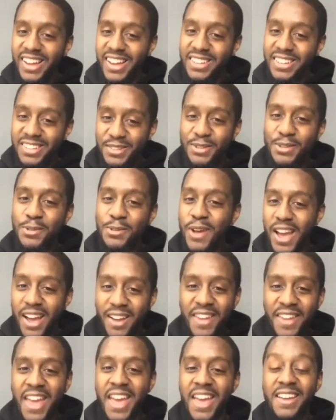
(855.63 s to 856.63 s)
do you have
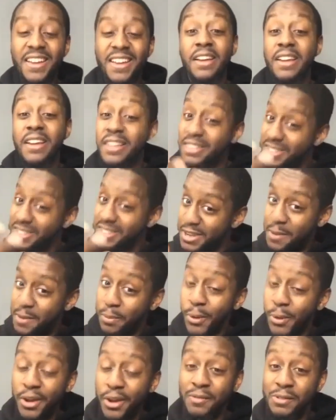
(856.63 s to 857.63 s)
that, to your
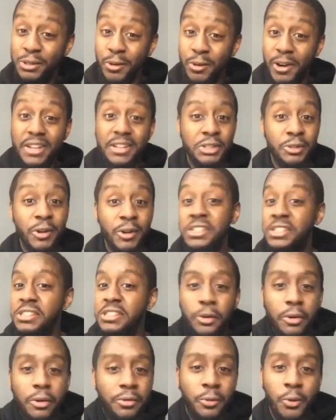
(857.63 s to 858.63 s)
point of Drake, Drake just
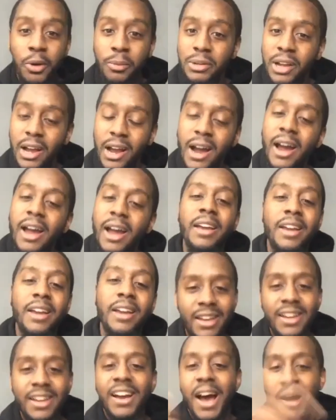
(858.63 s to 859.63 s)
know the formula, all right,
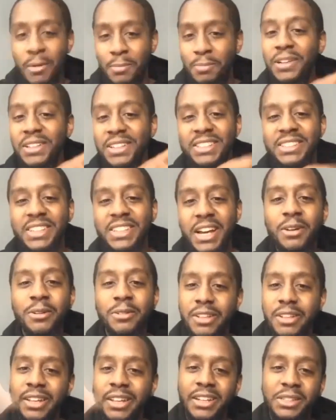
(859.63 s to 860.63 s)
I'm gonna put this
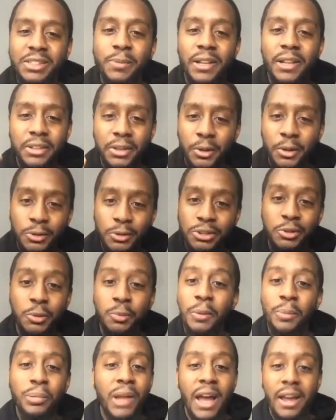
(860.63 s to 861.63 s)
out, yeah, this about to go
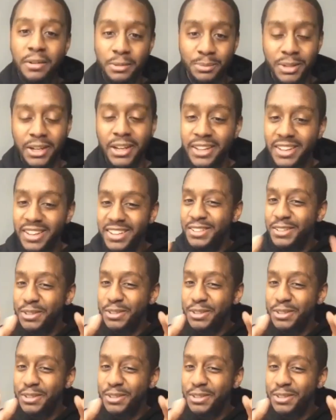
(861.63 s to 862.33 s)
super platinum, like, do